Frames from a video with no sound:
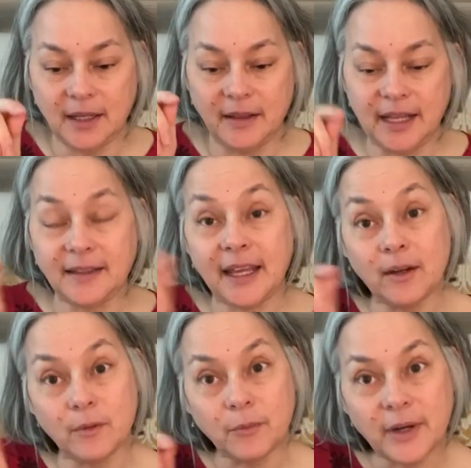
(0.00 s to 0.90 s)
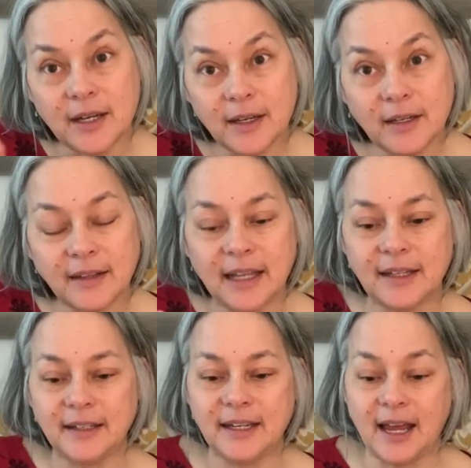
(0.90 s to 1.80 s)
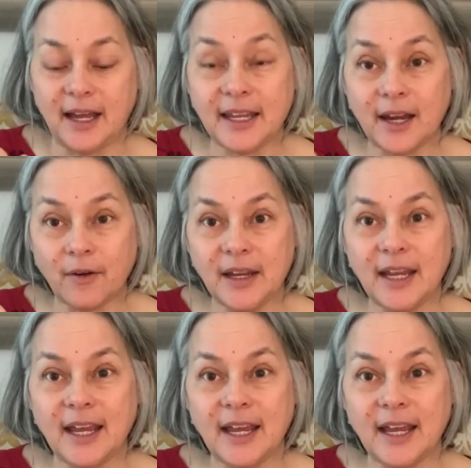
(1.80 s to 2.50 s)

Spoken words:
they had written, that Carrie